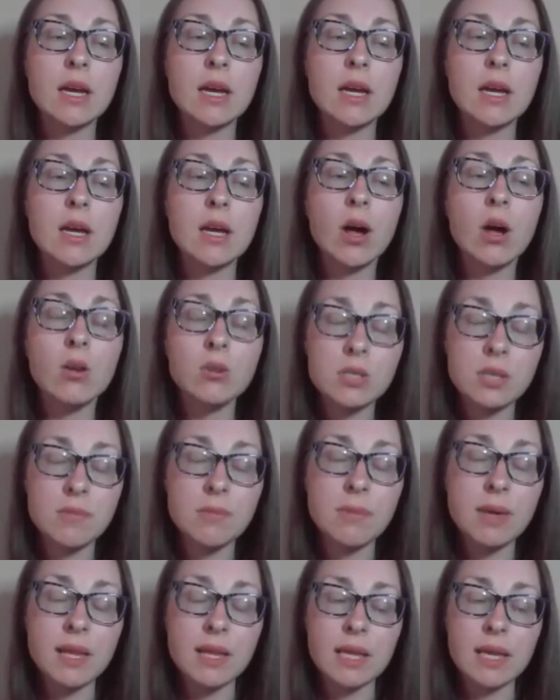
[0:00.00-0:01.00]

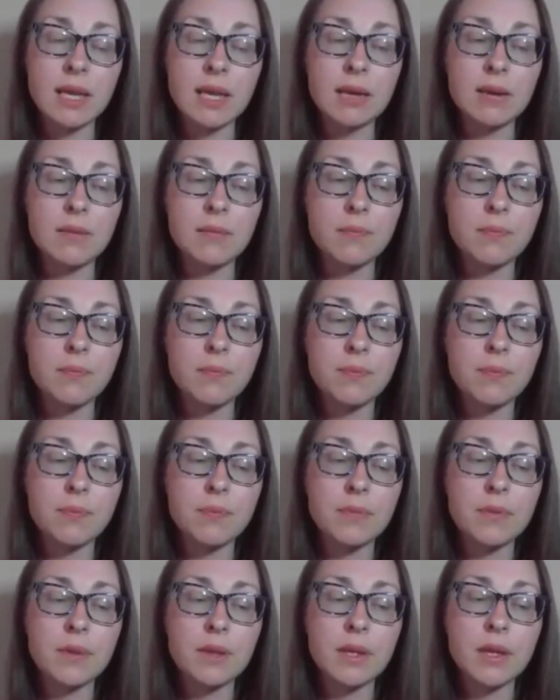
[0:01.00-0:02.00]
ultimately,
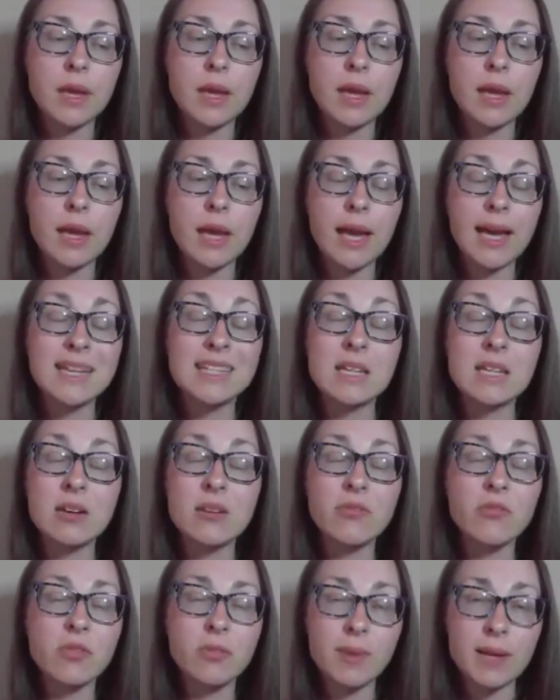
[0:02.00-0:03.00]
I did it
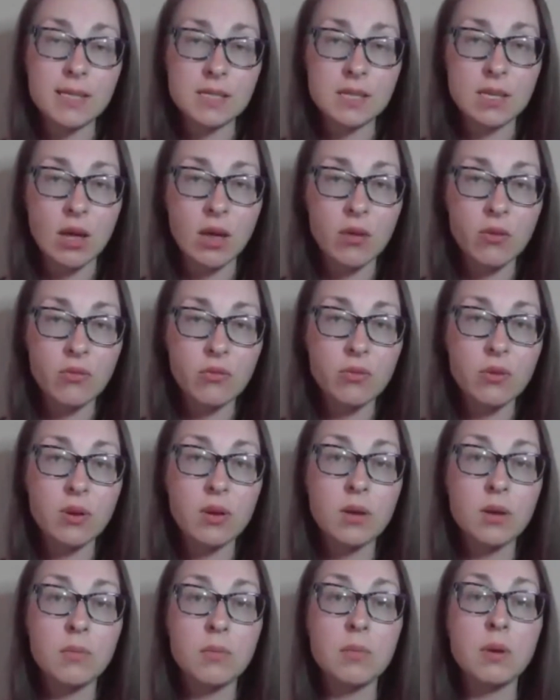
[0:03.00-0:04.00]
for myself,
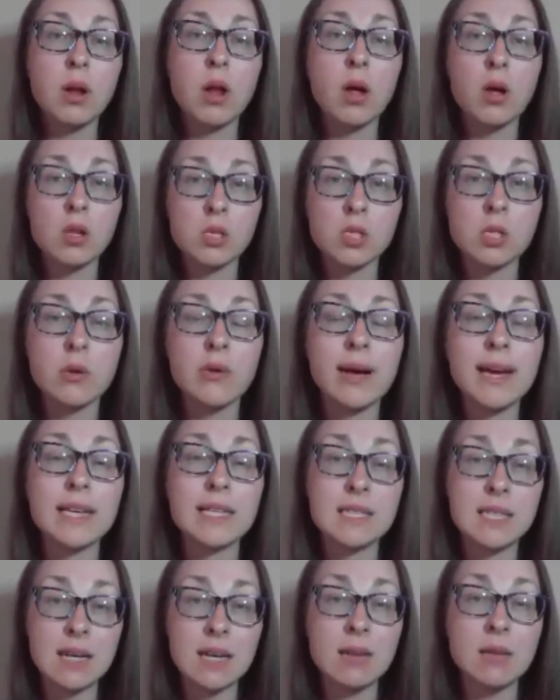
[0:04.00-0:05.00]
but also I
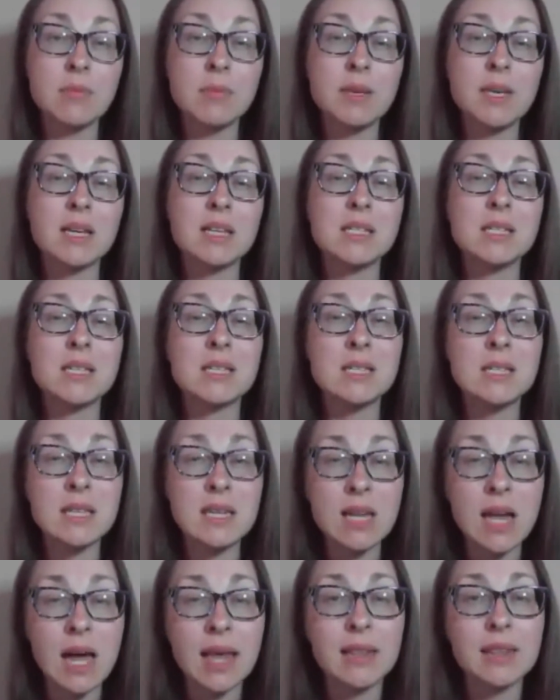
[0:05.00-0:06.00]
did it because it's
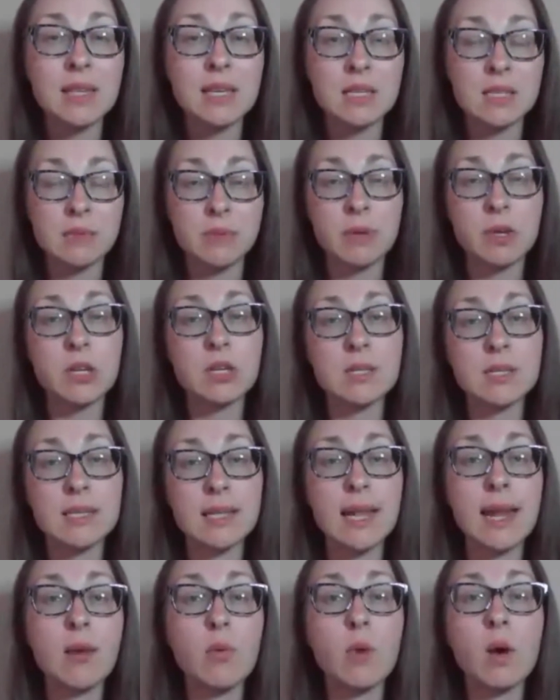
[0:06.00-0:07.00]
not the experience
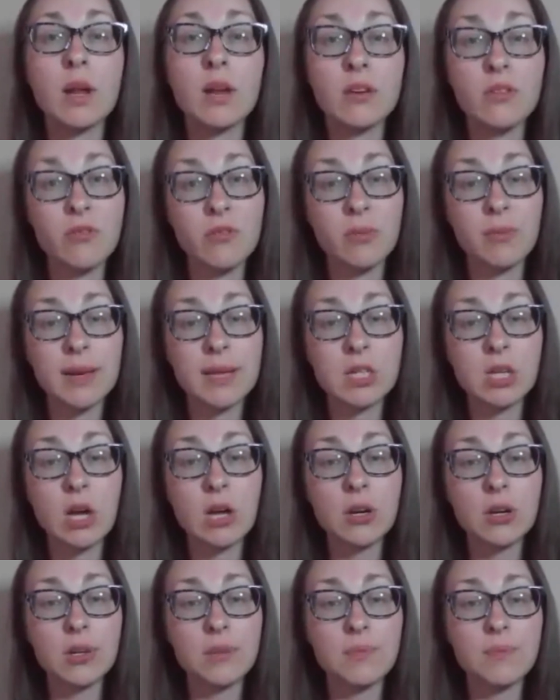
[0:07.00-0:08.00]
that I wanted for my
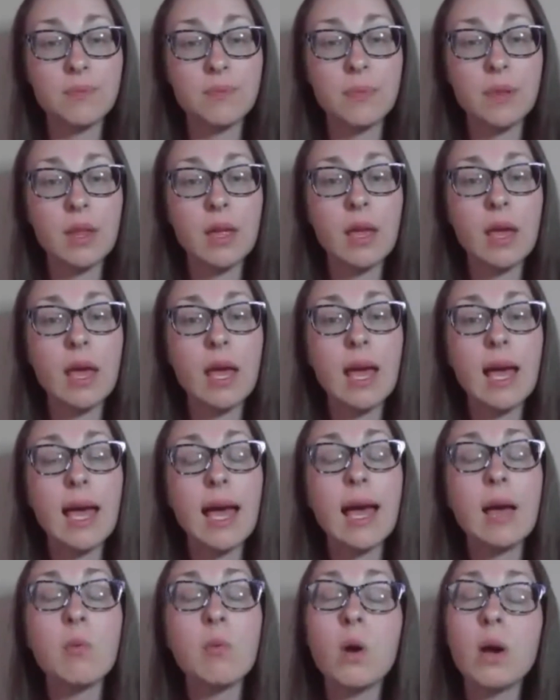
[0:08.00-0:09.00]
daughter.
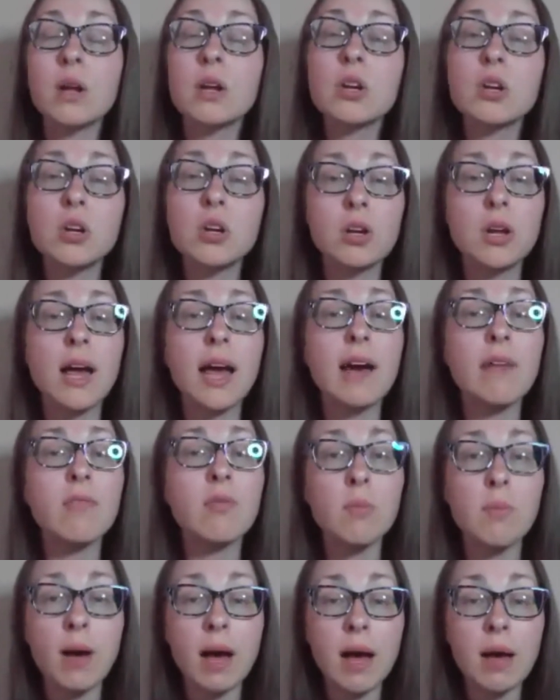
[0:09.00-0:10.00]
I wanted her to have a
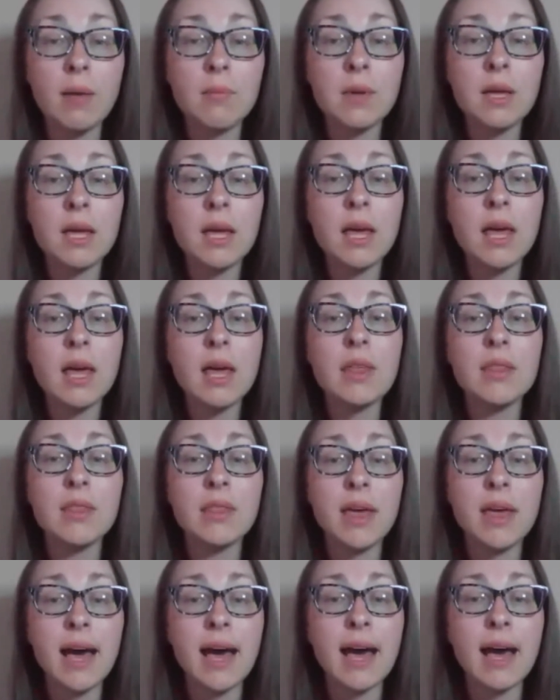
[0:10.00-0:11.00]
mom
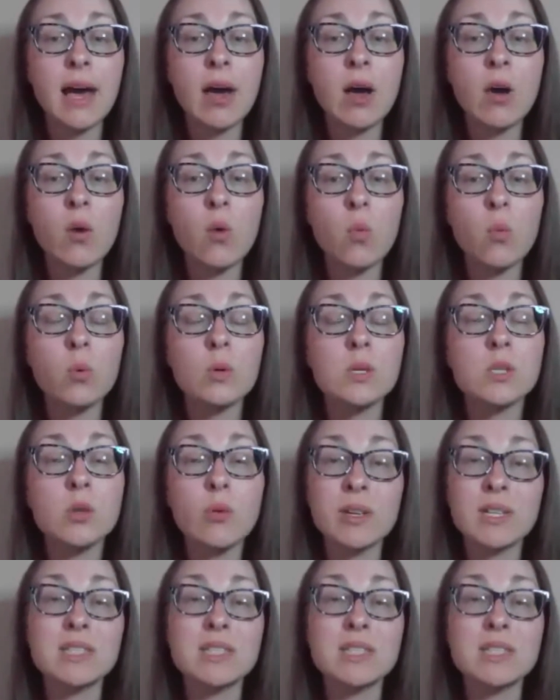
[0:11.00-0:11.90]
that was going to